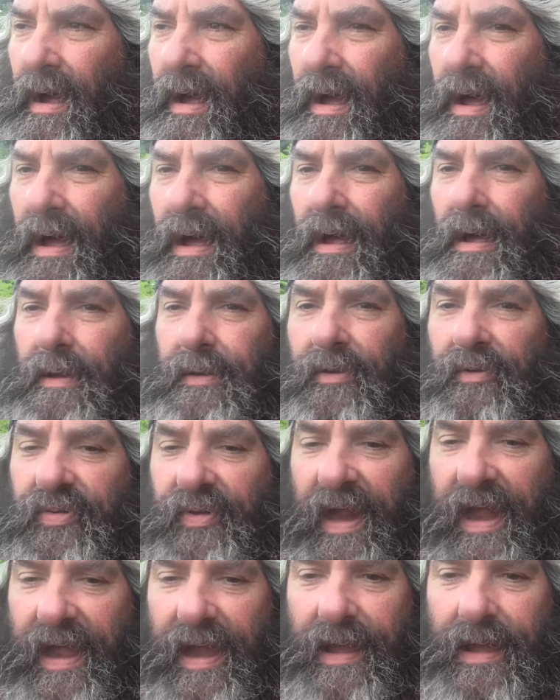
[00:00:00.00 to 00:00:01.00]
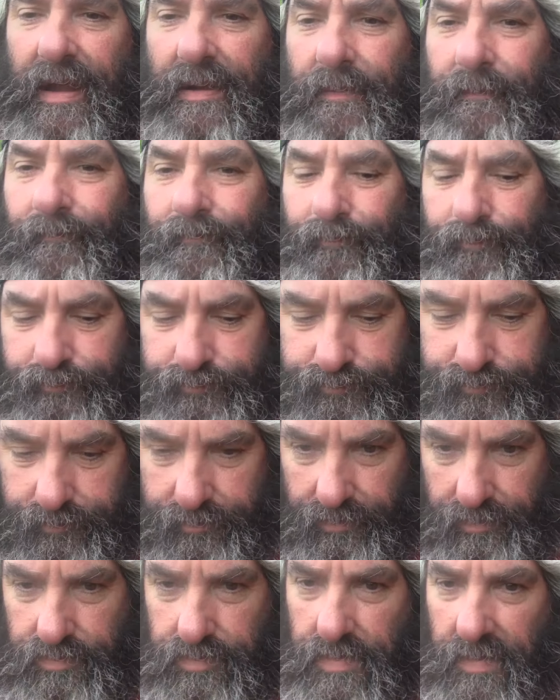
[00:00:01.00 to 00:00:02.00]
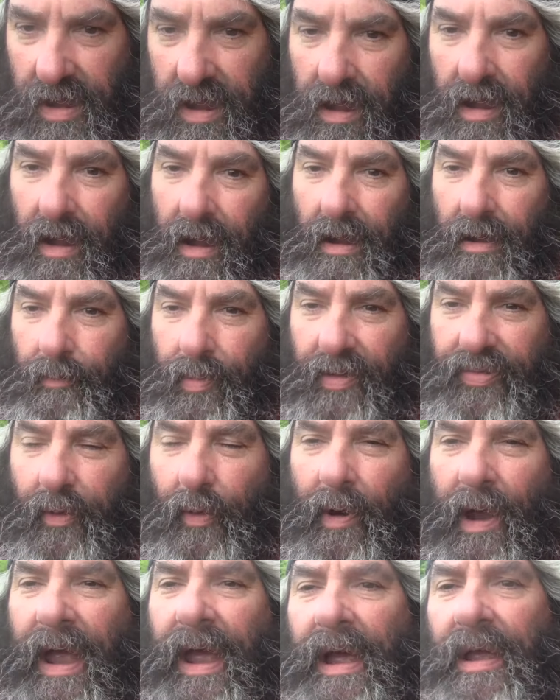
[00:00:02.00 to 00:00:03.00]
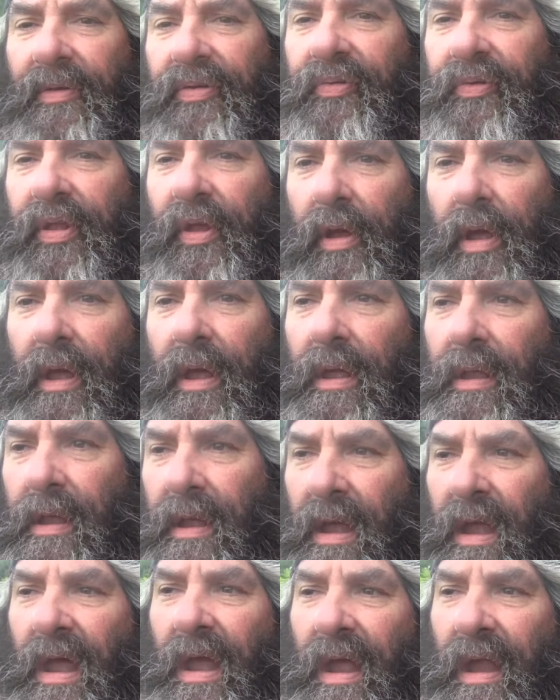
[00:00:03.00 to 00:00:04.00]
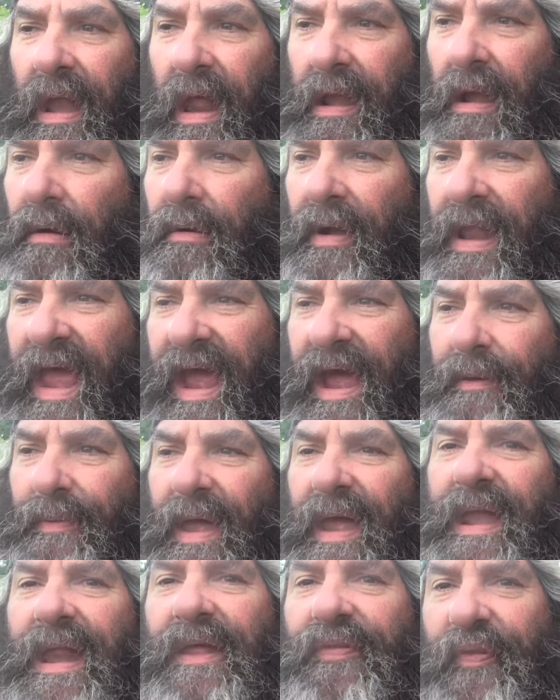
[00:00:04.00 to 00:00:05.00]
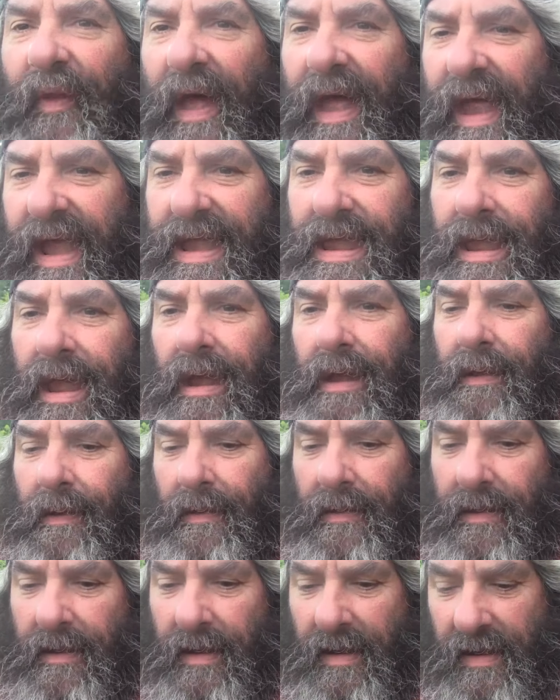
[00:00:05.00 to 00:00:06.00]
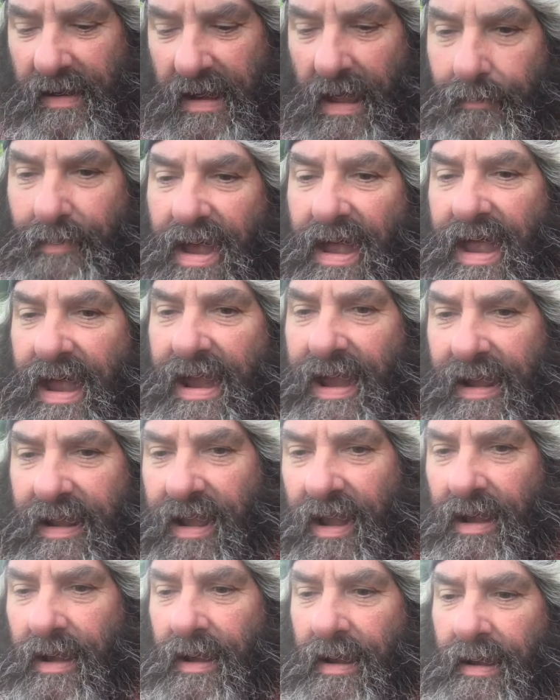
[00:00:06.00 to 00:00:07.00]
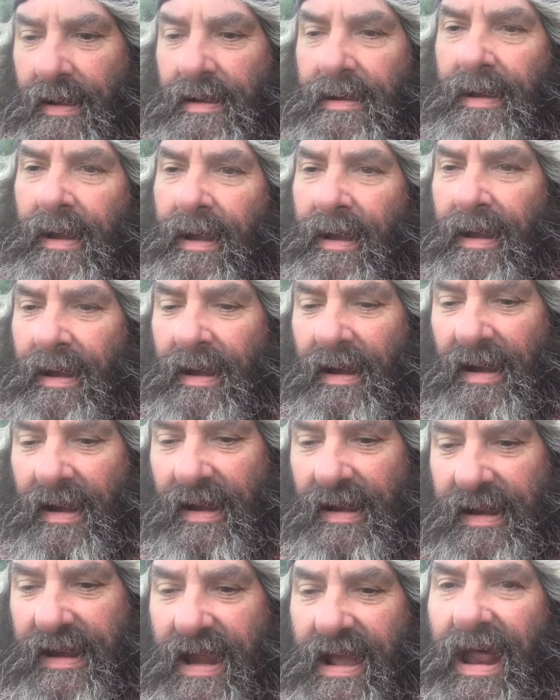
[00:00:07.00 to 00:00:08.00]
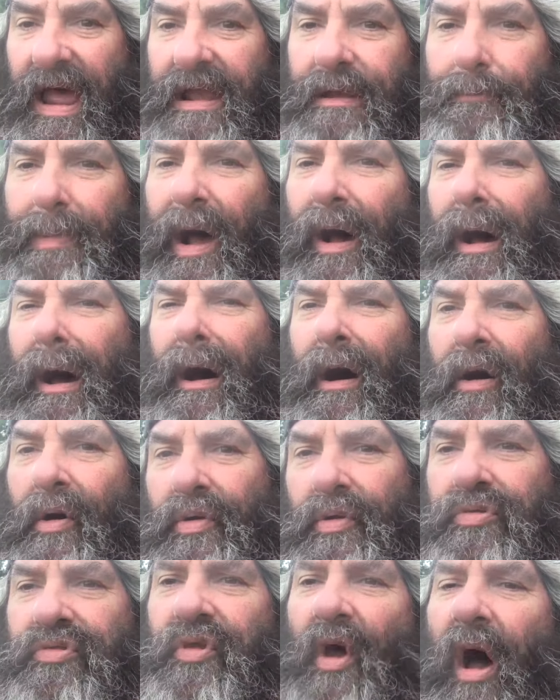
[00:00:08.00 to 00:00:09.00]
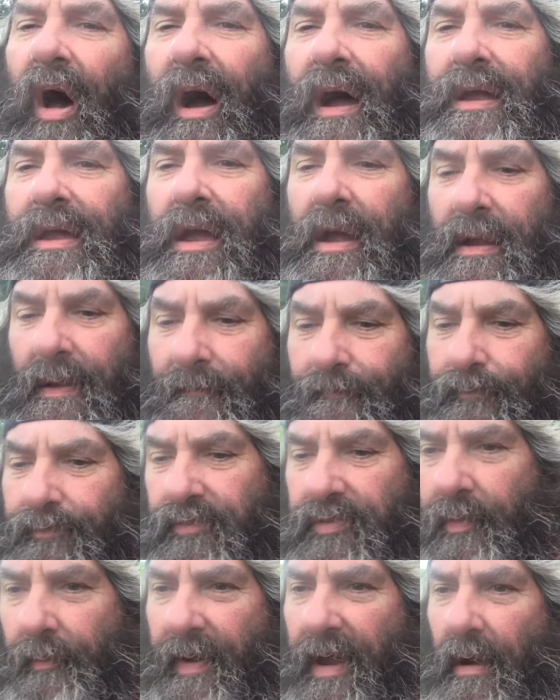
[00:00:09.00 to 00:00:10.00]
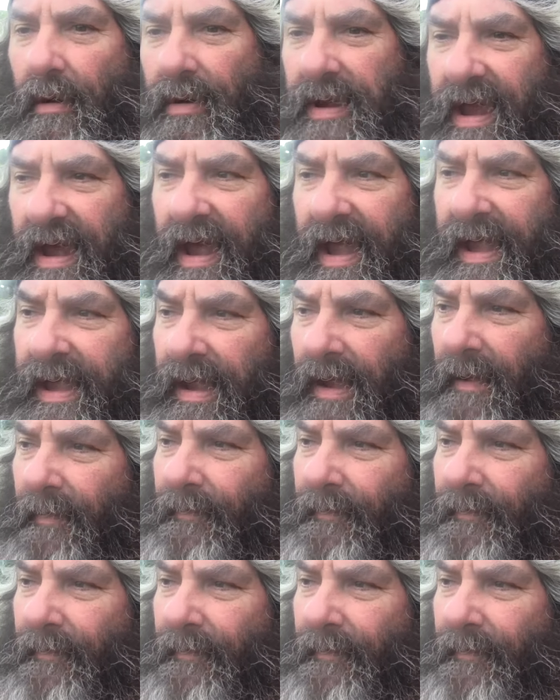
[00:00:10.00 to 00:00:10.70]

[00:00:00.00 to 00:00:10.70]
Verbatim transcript: I understand. But the rest, I don't have anything. Come on. Get on the ball. Talk to me, okay?